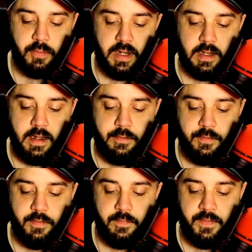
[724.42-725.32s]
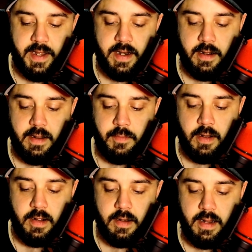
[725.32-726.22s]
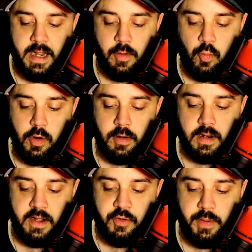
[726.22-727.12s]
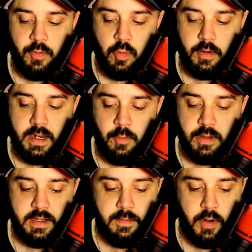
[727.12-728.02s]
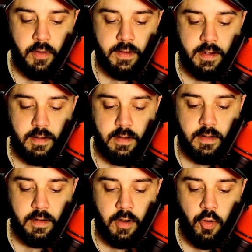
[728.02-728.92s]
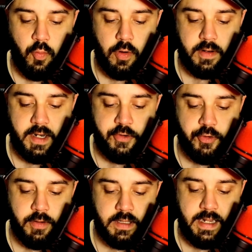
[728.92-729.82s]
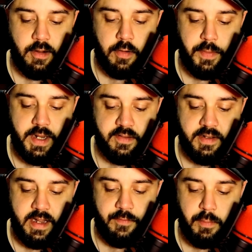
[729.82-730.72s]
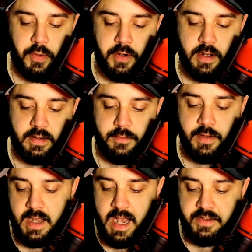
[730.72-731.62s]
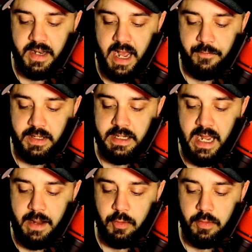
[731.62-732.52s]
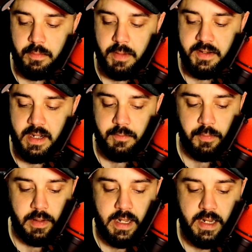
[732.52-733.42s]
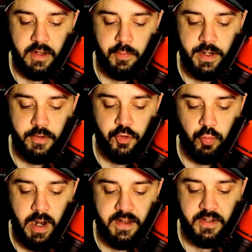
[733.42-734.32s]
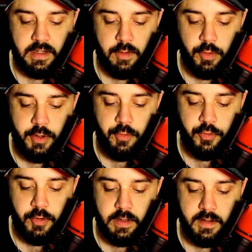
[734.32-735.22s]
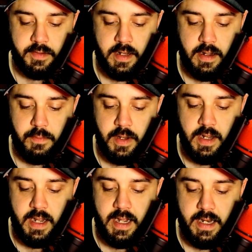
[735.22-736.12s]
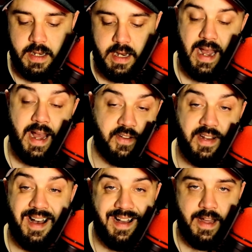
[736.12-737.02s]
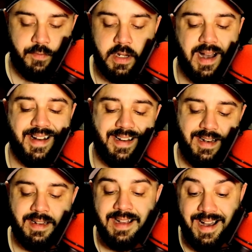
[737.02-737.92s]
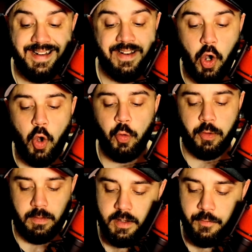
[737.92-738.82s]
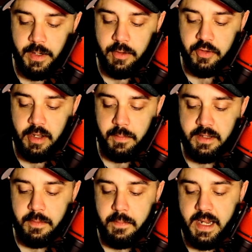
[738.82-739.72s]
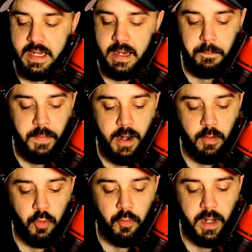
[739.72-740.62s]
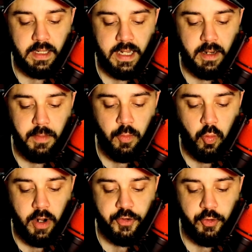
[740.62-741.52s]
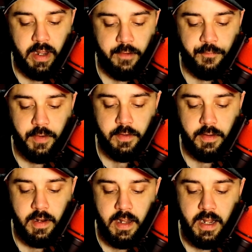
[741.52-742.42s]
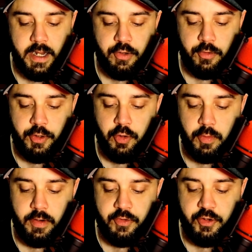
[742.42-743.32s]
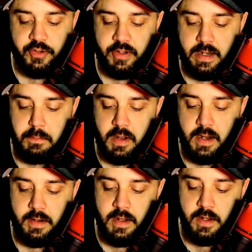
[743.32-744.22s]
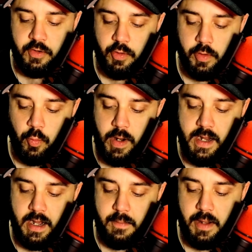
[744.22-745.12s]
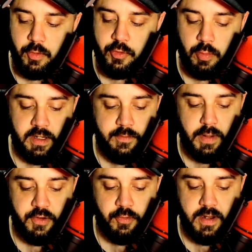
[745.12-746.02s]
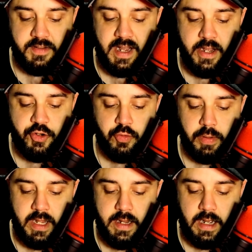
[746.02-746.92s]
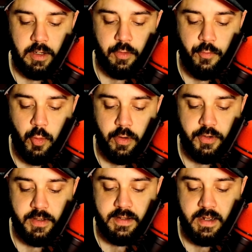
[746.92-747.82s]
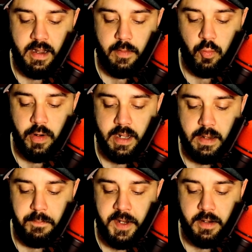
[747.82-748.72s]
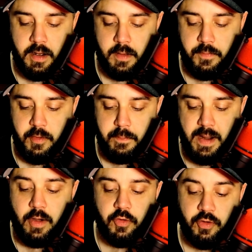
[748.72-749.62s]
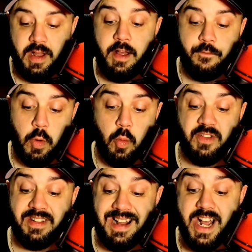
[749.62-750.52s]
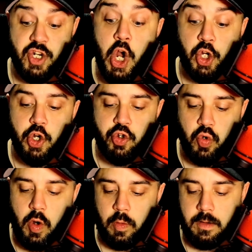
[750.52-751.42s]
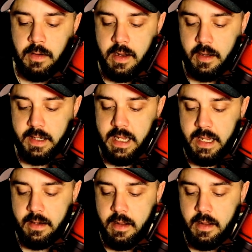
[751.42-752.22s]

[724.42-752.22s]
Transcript: my life that I am not at work, I spend working with them on their homework and ensuring they are being safe and productive. As an avid gamer, my time to play has been drastically reduced during this time and as I have gotten gotten older. Your videos help me to make it bearable by letting me watch you have fun and your humor is just like mine. So in a way I am able to relieve my stress as you play. I look forward to the time when I can pick up the mouse forward slash controller again,